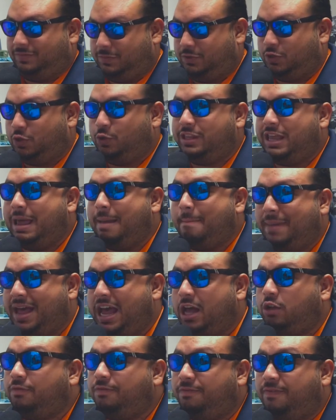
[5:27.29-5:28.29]
So the
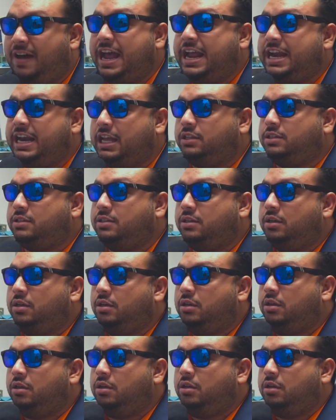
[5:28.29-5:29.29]
amount financed,
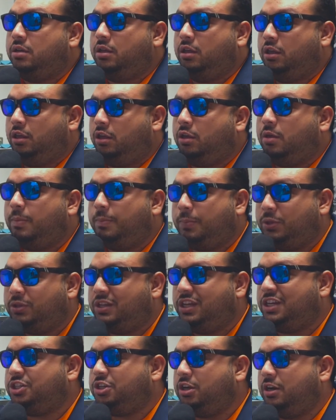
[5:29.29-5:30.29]
it could
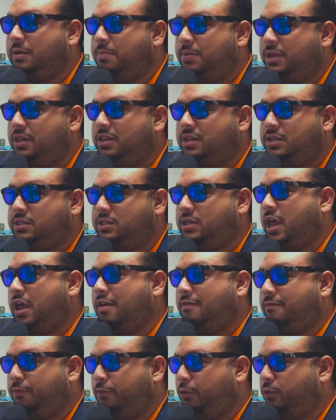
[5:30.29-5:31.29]
potentially be the
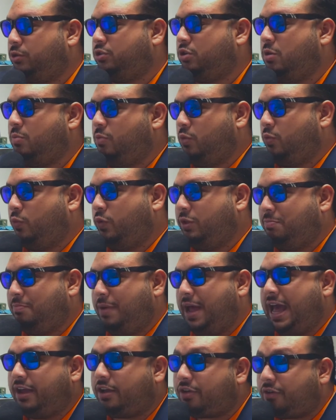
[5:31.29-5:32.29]
same for someone with
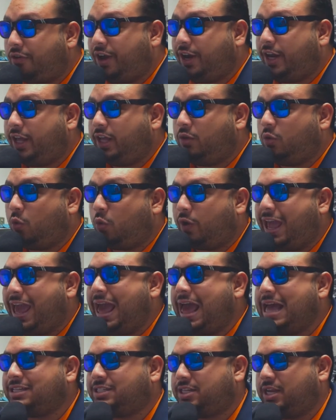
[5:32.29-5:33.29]
bad credit or
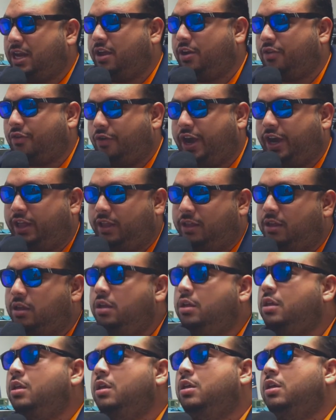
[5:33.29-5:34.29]
excellent credit.
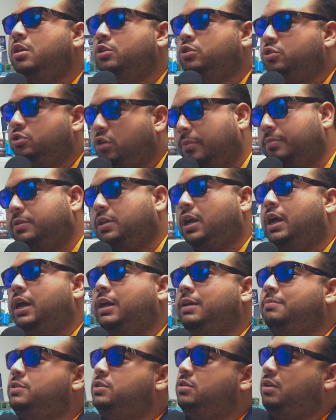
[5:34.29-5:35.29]

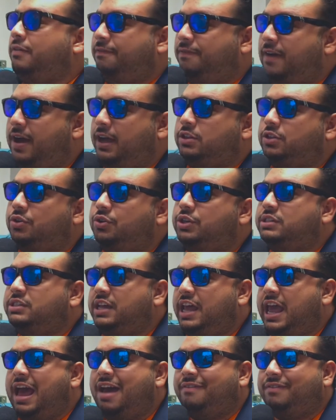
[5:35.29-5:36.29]
Sometimes the factors,
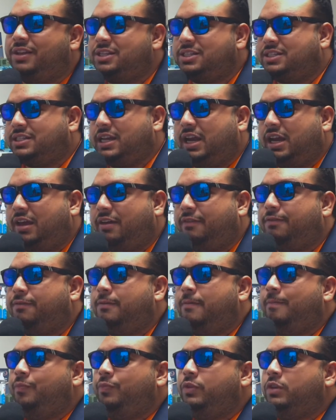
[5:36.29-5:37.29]
they have incentive,
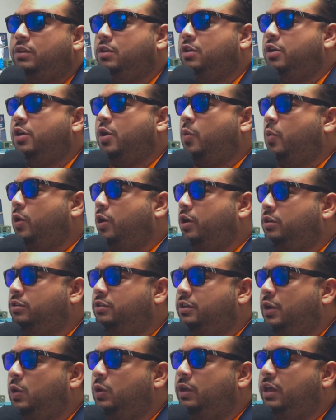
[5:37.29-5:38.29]
where
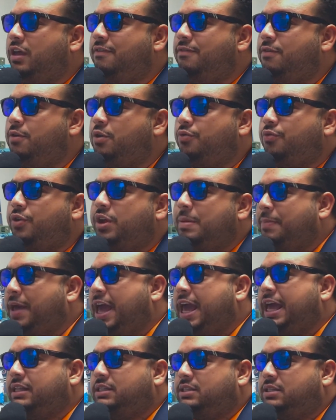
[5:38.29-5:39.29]
they'll give you
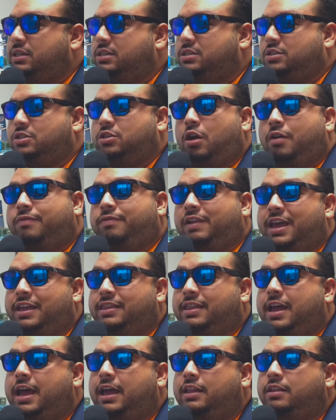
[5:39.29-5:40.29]
rebates and stuff like
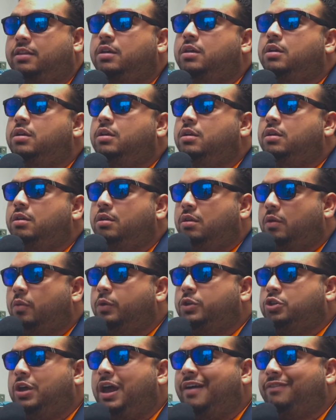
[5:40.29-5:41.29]
that,
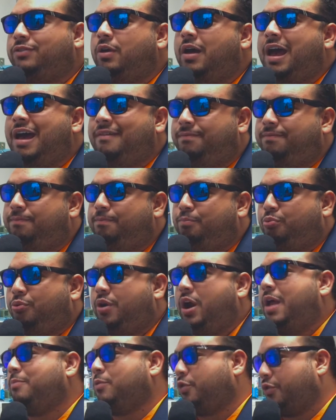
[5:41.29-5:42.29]
which you have to have
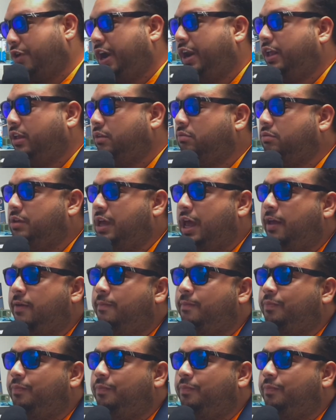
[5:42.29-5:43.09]
prime credit, okay?